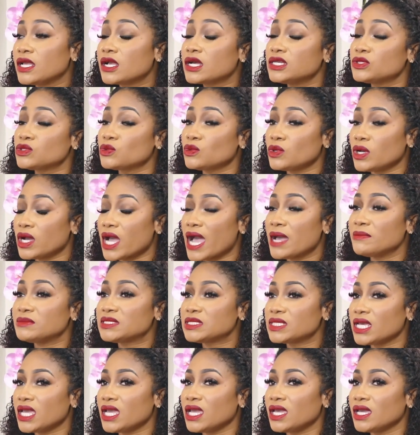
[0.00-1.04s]
because I'm
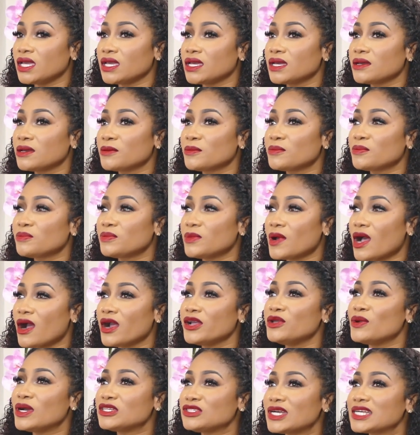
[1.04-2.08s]
saying, are
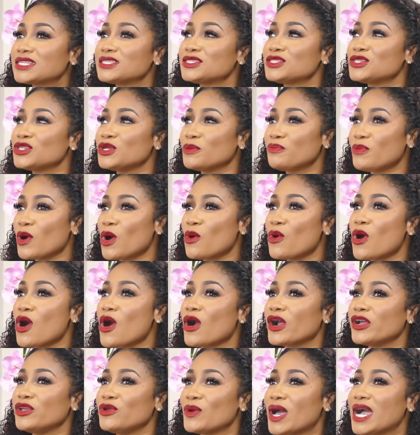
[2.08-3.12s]
you attracted to the power or
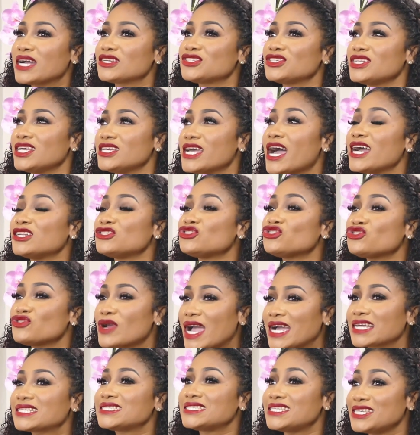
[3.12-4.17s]
are you actually
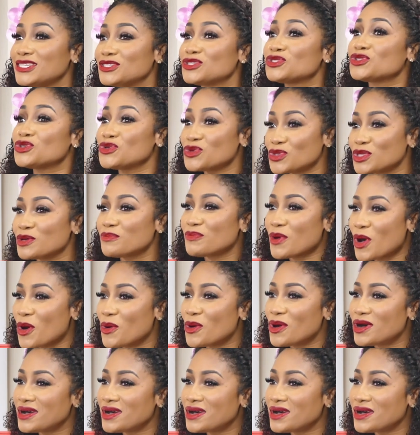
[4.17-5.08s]
attracted to the power?